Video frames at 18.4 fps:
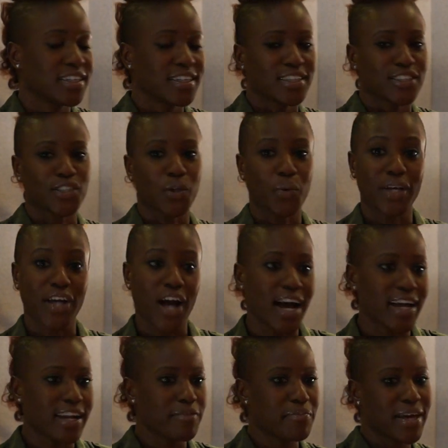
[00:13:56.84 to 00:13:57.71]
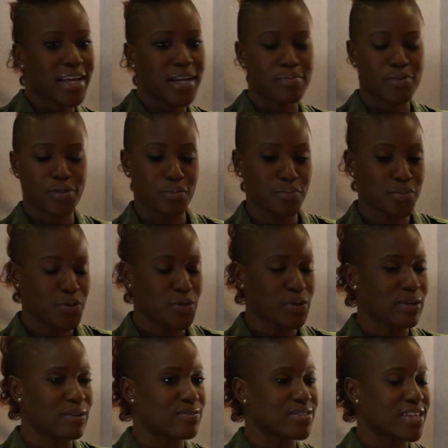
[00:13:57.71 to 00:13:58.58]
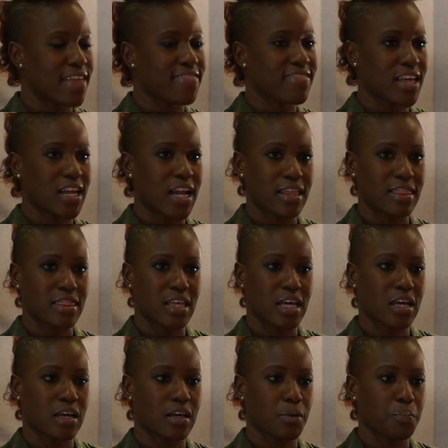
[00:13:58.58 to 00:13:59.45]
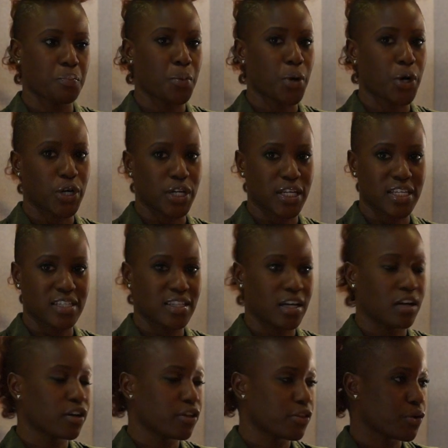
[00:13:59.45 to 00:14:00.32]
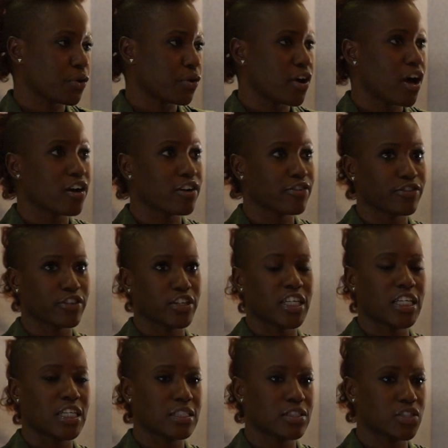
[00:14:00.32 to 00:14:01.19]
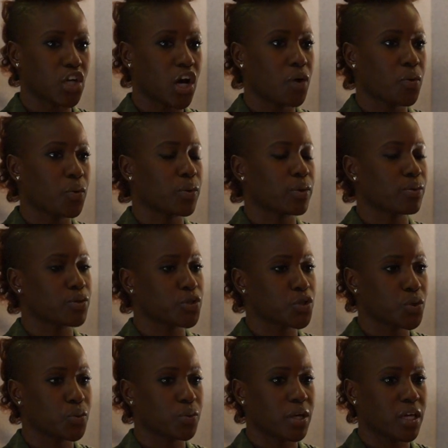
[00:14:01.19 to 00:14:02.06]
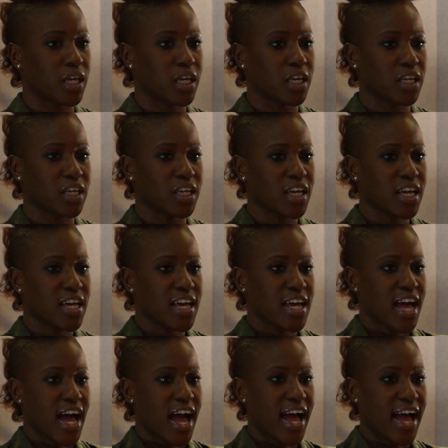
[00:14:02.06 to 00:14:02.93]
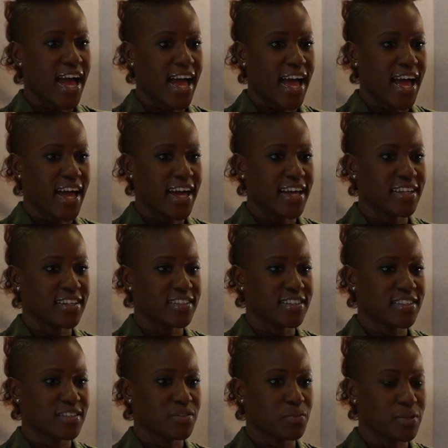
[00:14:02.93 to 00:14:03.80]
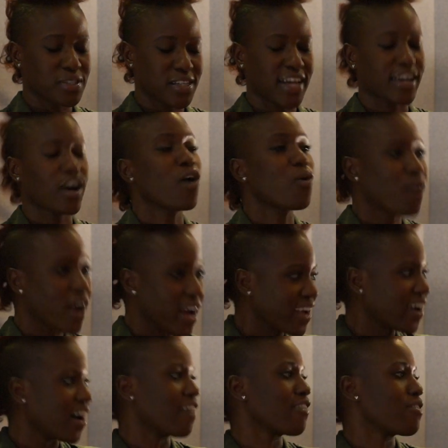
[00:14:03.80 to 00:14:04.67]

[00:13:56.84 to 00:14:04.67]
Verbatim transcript: So we kind of made up some moves, and then I think Marty Kudelka, the choreographer, he saw what we were doing and was like, oh, right, I